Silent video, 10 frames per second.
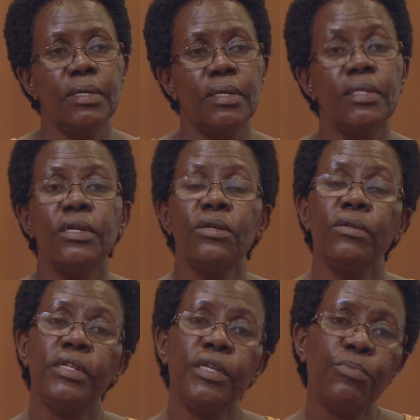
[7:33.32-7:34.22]
in the
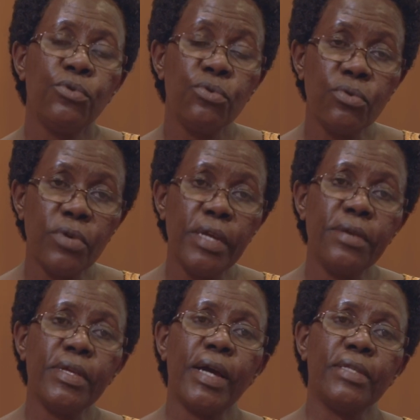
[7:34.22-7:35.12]
deep rural
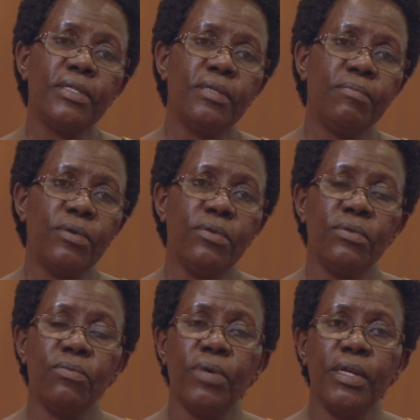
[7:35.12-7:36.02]
areas,
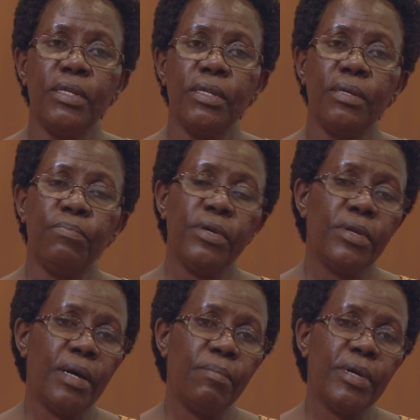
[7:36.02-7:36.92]
because we are in a
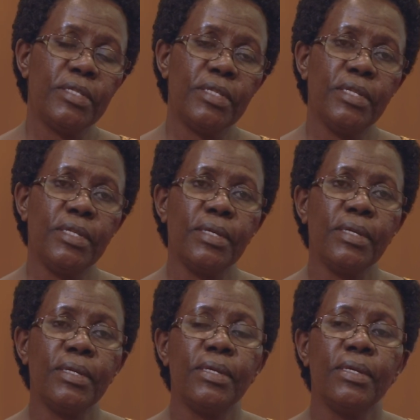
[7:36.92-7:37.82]
peri-urban setting,
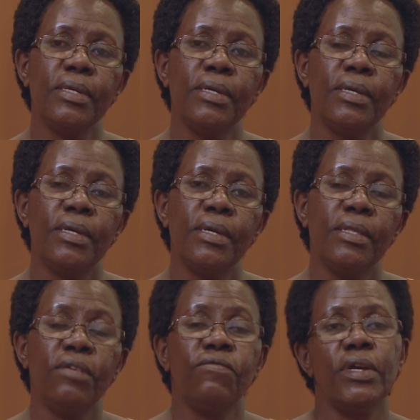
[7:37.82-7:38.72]

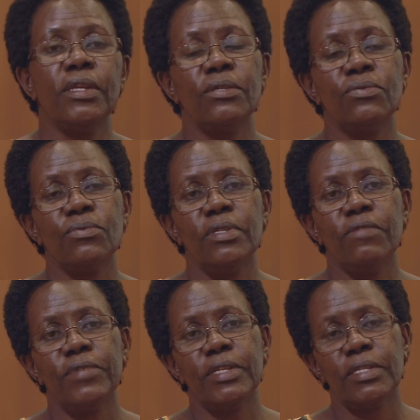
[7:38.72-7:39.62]
the findings would
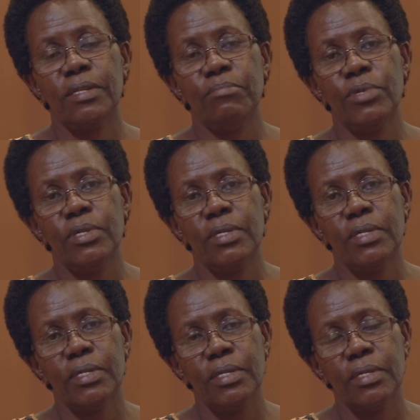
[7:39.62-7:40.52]
definitely be,
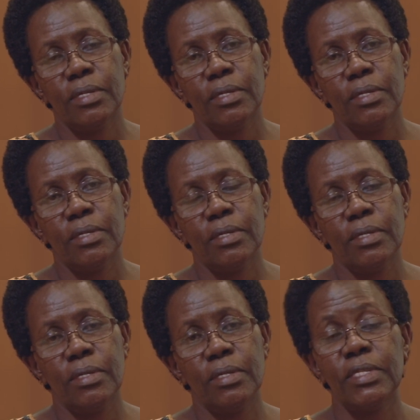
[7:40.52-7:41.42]

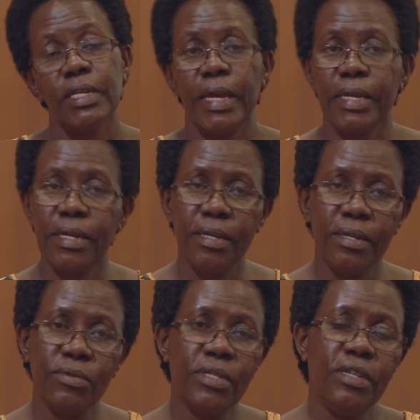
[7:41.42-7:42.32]
it's likely,
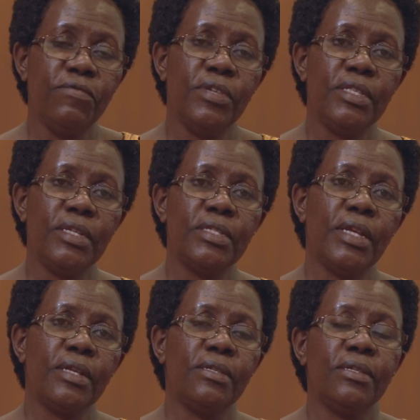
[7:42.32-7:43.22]
not definitely, it's
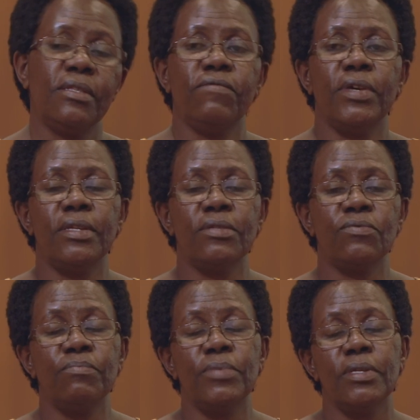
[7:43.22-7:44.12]
likely that the findings
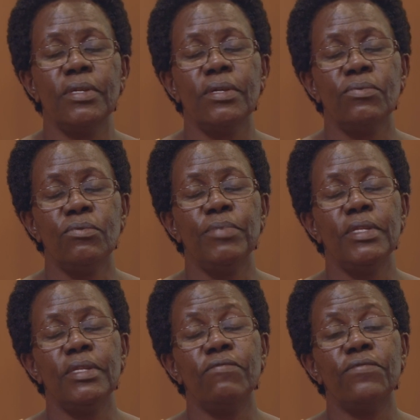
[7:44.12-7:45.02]
would be
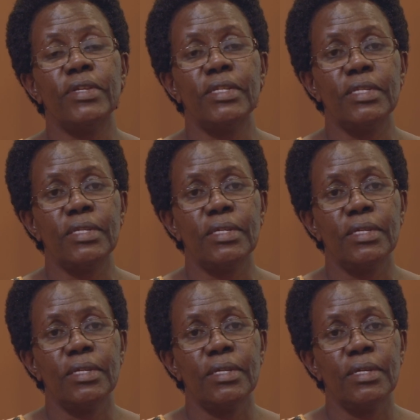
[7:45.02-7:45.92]
different.
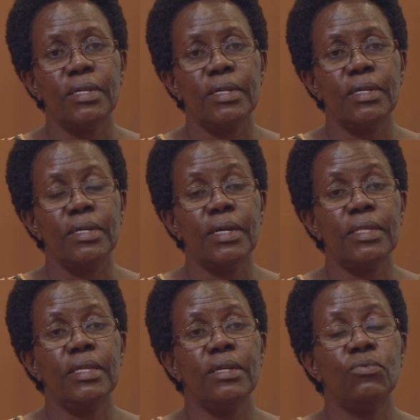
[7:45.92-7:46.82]

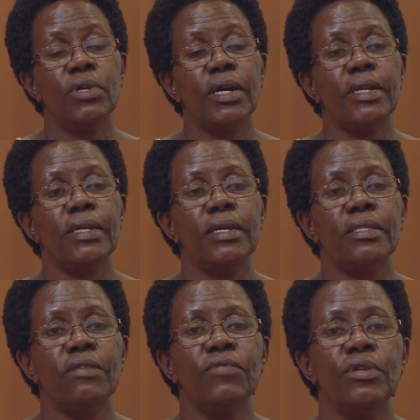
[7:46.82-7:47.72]
And then we can get
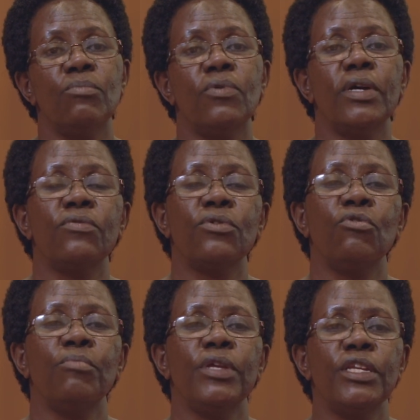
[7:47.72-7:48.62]
even more
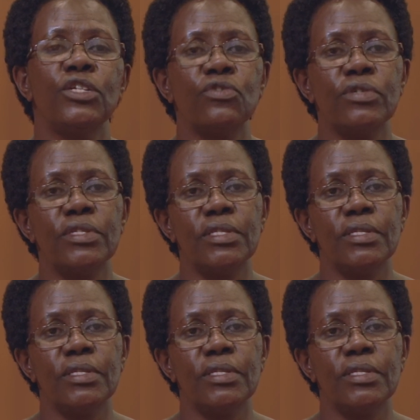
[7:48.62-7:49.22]
recommendations